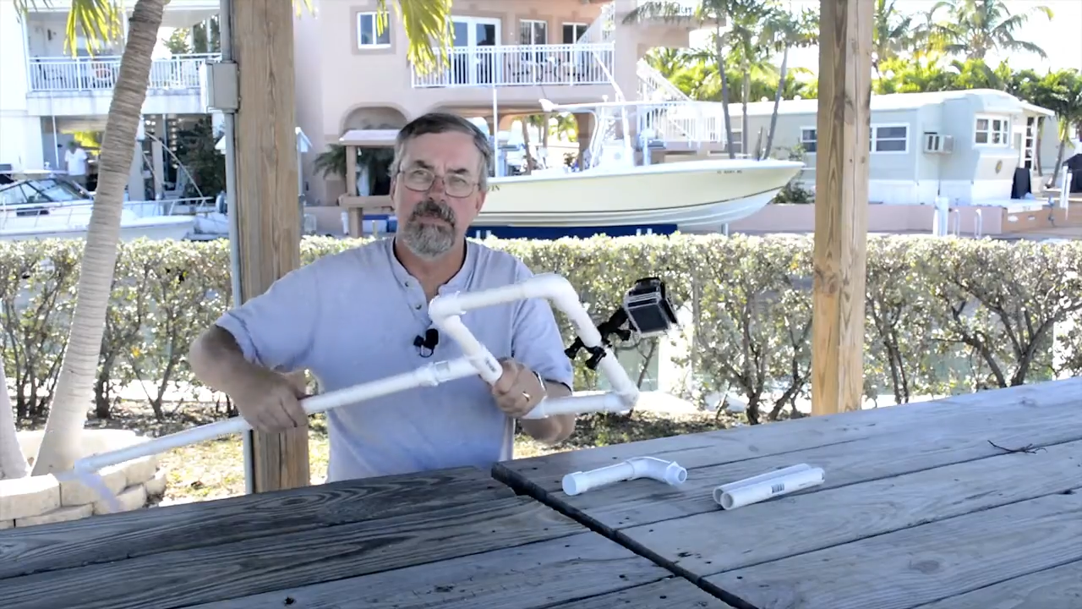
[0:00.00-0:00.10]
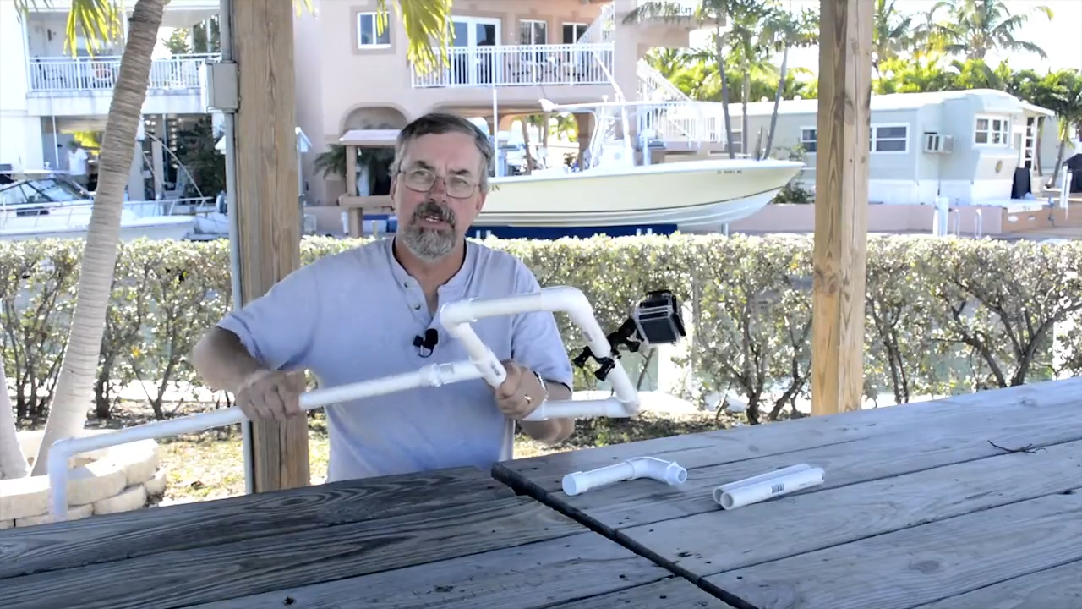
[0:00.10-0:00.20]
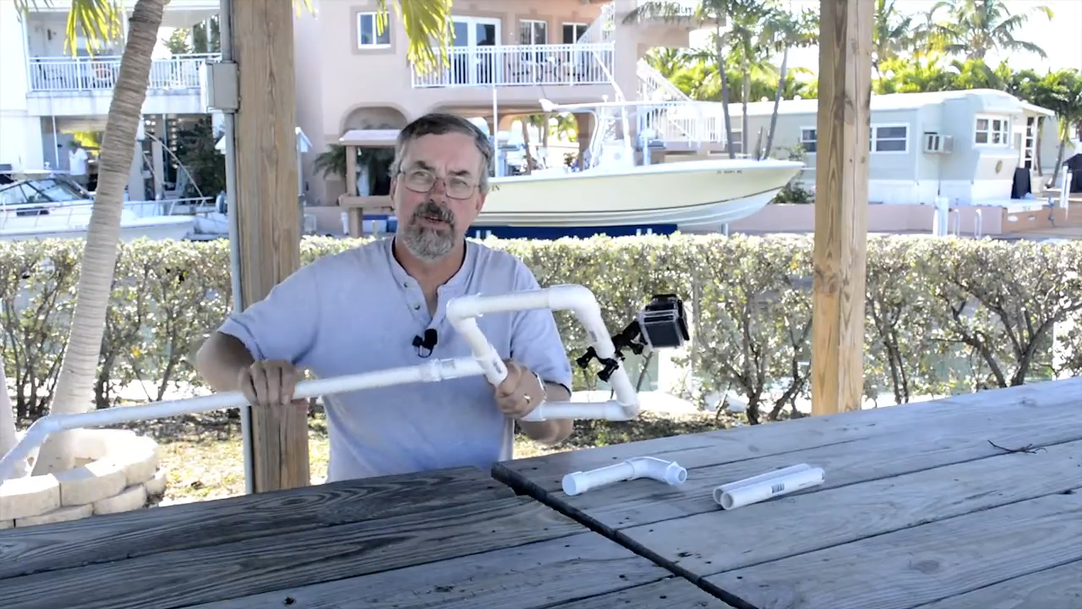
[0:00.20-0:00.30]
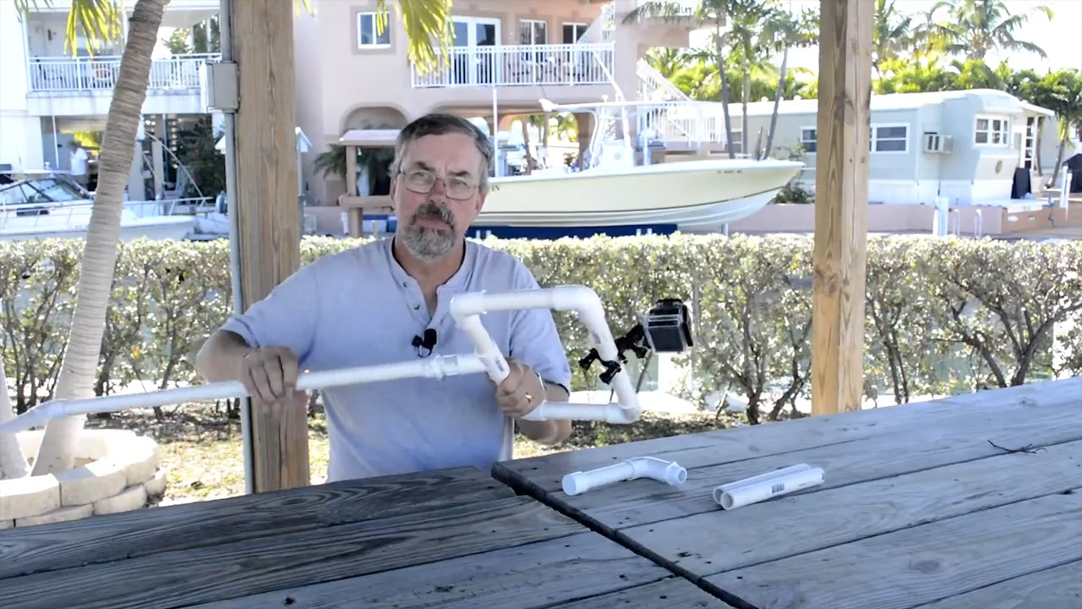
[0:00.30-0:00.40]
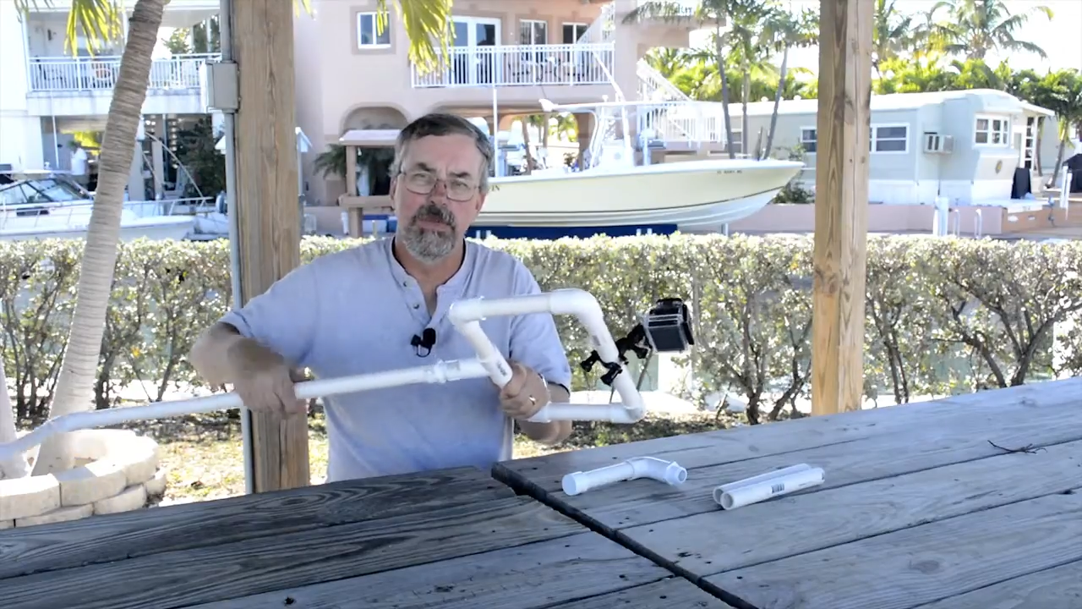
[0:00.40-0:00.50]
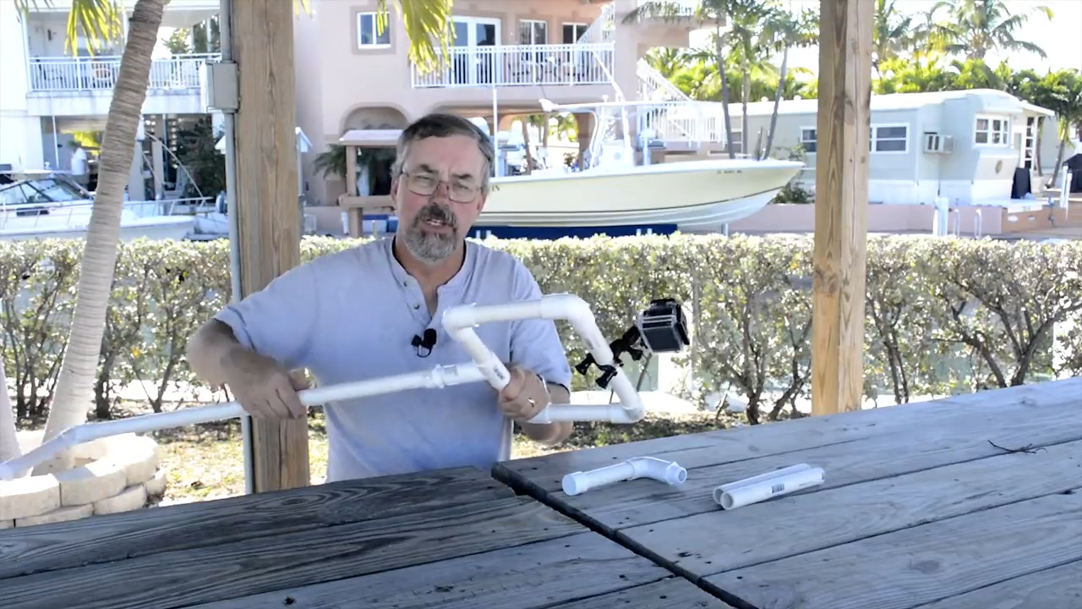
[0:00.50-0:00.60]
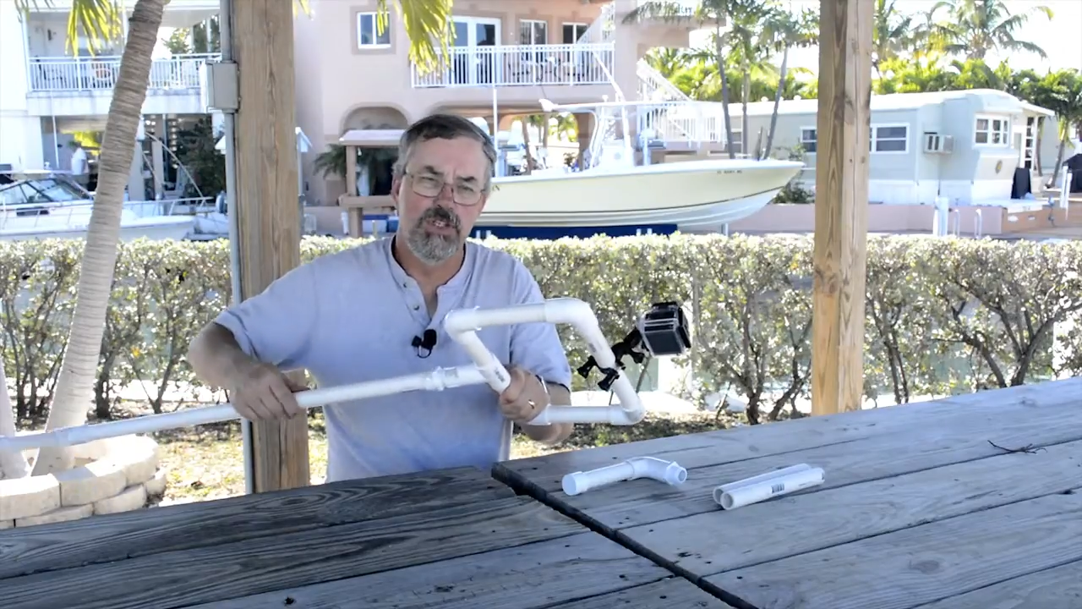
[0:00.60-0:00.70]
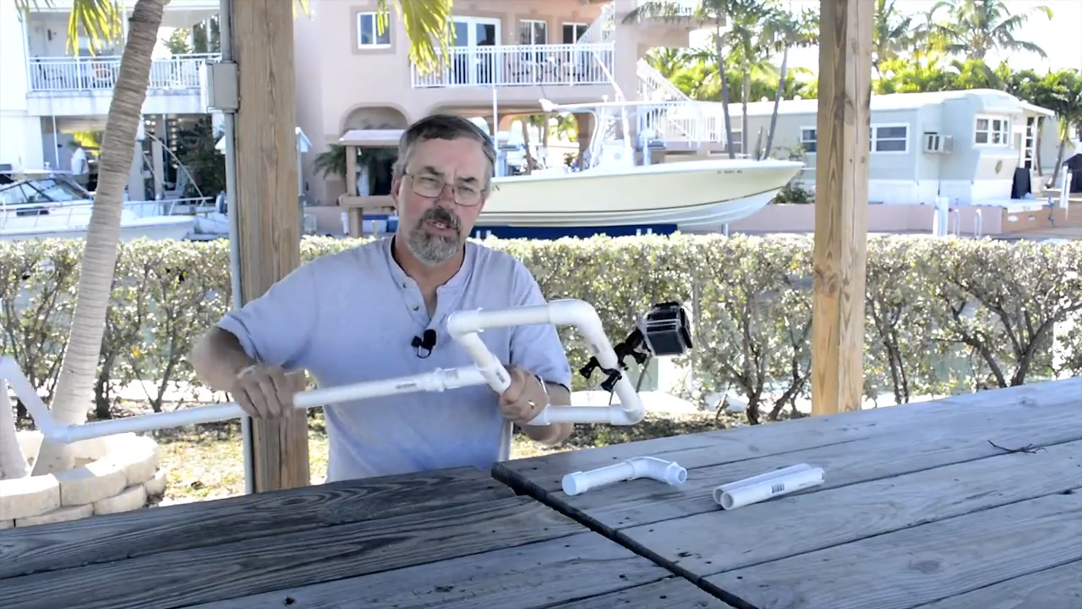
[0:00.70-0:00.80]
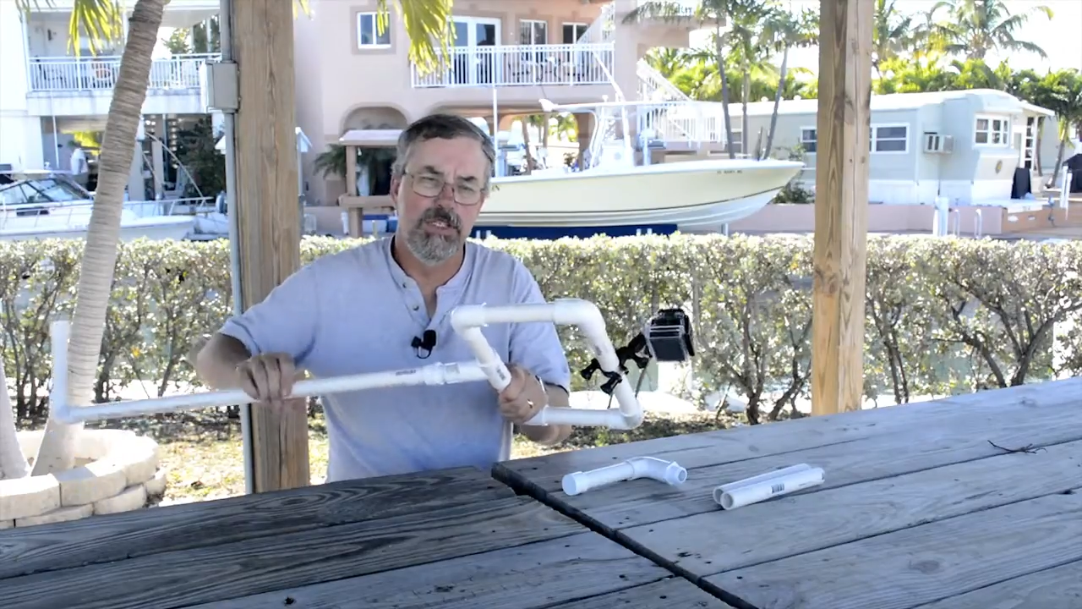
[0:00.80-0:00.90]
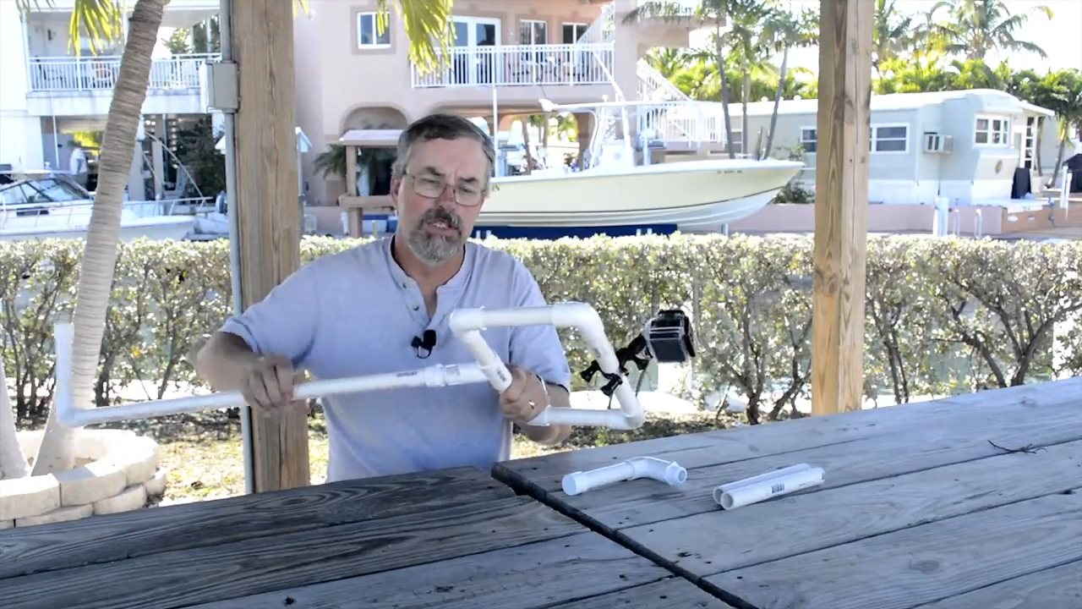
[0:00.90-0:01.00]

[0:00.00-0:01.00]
I hope you enjoyed